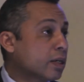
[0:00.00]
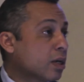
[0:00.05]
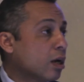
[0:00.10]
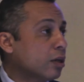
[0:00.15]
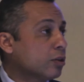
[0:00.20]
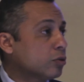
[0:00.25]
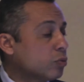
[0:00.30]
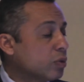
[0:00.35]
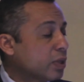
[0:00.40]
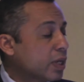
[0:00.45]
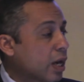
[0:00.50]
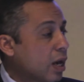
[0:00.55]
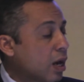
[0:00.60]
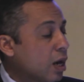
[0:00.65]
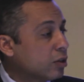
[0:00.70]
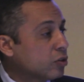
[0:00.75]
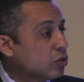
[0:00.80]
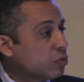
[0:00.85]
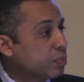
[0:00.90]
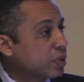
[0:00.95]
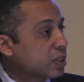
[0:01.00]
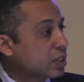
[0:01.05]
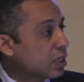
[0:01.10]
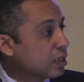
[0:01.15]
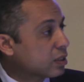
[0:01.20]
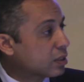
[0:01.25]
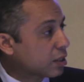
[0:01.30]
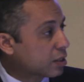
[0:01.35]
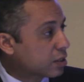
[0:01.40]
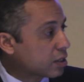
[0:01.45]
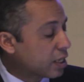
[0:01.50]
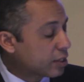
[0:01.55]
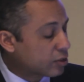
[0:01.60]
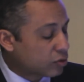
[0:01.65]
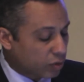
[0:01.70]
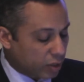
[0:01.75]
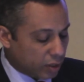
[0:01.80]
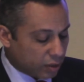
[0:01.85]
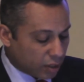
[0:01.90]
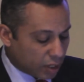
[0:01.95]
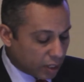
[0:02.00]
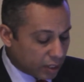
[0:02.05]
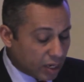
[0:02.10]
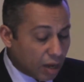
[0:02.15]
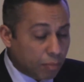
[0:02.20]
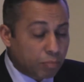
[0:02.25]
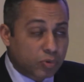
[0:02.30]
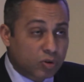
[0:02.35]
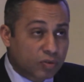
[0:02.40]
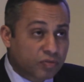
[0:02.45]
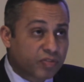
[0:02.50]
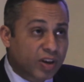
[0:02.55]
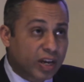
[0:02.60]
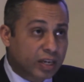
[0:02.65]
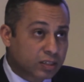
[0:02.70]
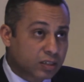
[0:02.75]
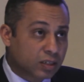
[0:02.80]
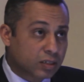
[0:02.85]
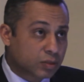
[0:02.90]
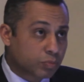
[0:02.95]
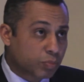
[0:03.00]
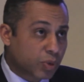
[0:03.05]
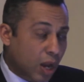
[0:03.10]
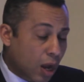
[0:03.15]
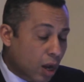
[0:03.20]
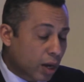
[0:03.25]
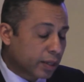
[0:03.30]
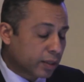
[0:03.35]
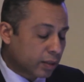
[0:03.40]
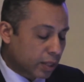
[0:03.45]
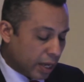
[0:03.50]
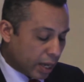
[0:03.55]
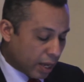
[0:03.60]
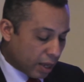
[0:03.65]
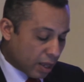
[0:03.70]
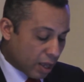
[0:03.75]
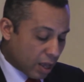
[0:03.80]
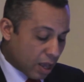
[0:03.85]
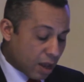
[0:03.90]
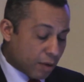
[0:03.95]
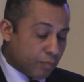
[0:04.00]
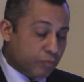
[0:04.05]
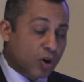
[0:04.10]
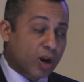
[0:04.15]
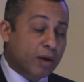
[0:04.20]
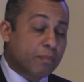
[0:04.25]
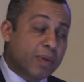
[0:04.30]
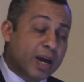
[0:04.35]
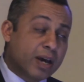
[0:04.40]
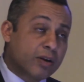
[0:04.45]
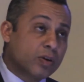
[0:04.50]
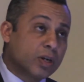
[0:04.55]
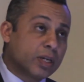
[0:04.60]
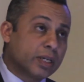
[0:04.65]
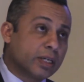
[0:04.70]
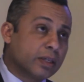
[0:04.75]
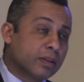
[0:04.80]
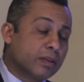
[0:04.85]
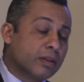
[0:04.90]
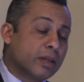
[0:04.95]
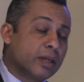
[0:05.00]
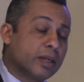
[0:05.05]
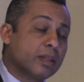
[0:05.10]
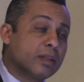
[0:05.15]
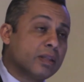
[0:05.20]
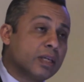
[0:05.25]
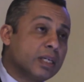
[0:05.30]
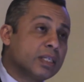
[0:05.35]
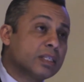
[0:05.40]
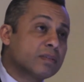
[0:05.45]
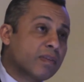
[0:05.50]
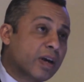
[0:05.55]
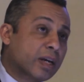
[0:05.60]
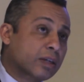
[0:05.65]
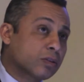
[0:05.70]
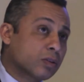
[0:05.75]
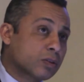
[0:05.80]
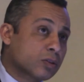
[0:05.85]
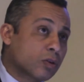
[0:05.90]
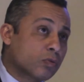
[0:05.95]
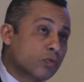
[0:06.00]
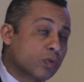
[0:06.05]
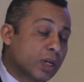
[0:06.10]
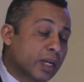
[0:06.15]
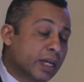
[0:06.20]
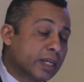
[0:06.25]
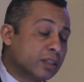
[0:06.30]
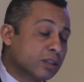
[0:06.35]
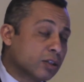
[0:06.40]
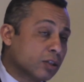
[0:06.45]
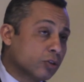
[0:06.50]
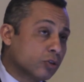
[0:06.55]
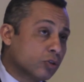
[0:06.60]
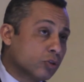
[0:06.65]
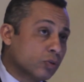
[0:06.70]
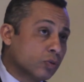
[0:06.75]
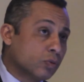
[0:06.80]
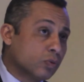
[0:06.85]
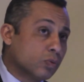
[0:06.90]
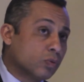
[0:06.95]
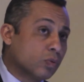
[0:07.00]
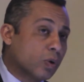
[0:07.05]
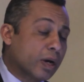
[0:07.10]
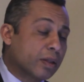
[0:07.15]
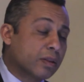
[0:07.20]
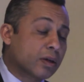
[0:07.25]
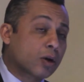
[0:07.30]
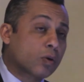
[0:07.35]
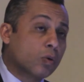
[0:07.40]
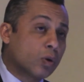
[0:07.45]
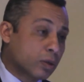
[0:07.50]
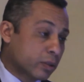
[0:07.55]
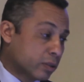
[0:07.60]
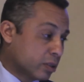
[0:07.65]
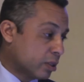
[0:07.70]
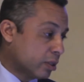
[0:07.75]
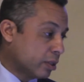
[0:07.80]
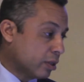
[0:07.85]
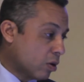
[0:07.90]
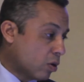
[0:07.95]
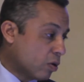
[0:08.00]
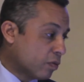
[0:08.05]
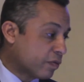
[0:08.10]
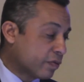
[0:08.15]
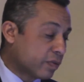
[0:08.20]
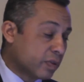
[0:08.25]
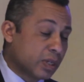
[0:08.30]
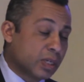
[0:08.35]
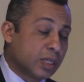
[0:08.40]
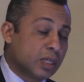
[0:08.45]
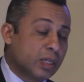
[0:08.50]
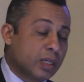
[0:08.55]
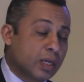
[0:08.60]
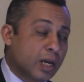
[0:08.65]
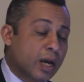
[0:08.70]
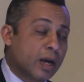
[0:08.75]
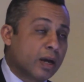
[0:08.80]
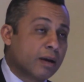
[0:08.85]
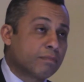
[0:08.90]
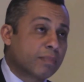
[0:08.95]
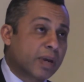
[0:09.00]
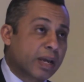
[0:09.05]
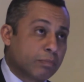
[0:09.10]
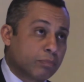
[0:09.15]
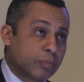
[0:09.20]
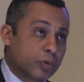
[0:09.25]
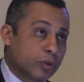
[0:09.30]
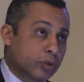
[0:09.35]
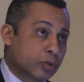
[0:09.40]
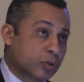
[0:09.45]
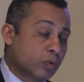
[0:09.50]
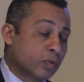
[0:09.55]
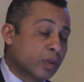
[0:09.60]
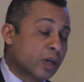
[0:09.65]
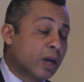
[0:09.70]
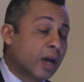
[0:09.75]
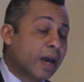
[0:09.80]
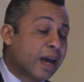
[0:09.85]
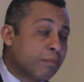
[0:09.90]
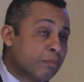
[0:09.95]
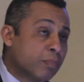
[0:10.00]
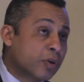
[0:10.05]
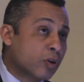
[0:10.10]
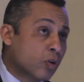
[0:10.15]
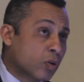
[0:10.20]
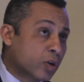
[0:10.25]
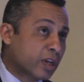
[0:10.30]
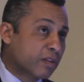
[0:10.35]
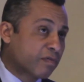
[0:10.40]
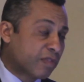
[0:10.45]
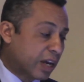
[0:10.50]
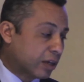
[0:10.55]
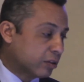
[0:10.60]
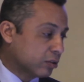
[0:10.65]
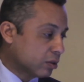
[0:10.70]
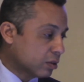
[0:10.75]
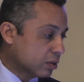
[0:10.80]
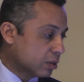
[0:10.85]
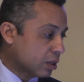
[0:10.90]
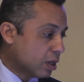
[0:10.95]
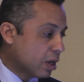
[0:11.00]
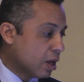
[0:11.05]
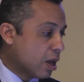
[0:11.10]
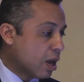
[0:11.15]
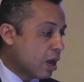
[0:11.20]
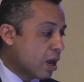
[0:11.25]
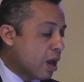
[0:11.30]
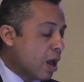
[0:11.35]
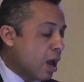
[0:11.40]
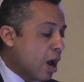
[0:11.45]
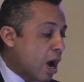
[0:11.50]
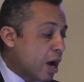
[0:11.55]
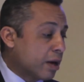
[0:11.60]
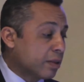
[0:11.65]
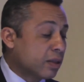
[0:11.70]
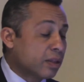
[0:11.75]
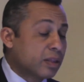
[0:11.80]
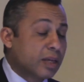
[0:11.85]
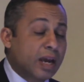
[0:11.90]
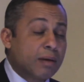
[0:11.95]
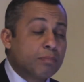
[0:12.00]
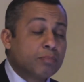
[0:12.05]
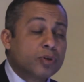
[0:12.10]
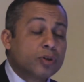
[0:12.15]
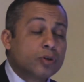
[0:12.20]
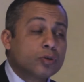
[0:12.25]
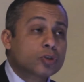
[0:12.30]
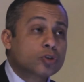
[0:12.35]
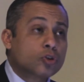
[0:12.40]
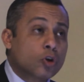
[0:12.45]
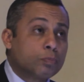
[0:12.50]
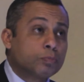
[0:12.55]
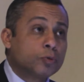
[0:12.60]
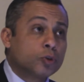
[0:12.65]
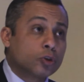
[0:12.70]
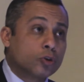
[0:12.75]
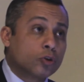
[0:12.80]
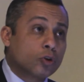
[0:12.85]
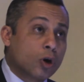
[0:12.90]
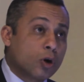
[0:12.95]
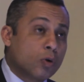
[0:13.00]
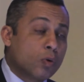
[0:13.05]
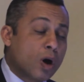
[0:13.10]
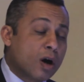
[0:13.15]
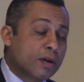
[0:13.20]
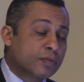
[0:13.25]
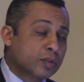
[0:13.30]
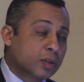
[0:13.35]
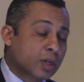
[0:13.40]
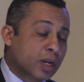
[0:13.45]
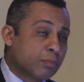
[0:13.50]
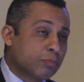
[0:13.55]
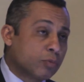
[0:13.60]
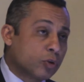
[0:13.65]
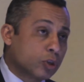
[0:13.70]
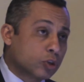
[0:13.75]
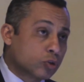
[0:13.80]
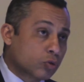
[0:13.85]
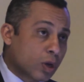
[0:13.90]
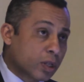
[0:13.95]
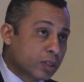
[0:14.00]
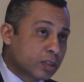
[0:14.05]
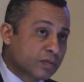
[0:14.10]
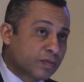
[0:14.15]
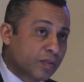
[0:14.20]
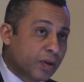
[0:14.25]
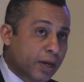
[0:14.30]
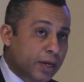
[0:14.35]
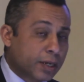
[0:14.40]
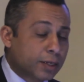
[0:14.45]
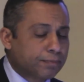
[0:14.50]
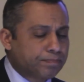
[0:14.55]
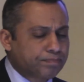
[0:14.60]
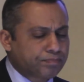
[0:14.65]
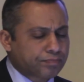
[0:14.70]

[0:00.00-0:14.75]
can't we get 100% success rate? There are a number of factors behind that. Primarily, these factors are related to the quality of the embryo. So they're embryonic factors. Either the embryo stopped to grow after embryo transfer,